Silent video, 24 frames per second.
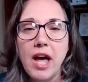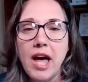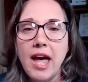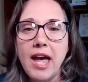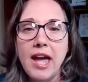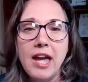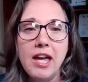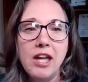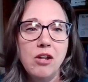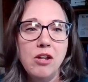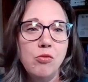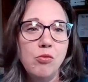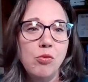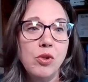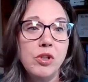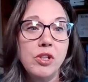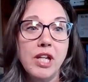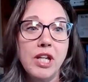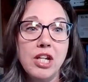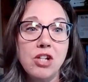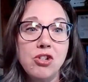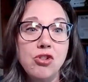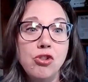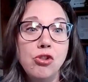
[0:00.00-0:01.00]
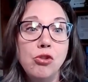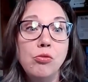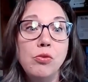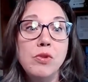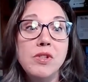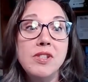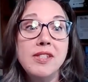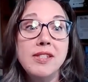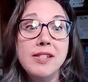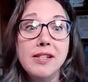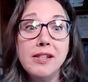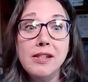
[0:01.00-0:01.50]
and relational
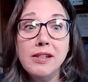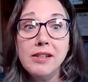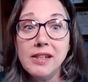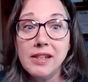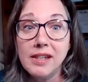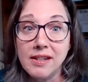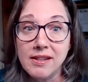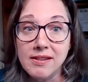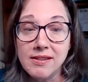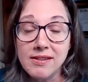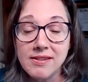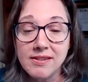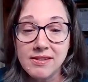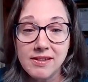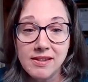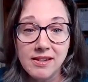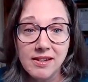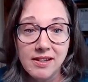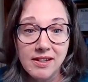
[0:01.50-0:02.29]
resilience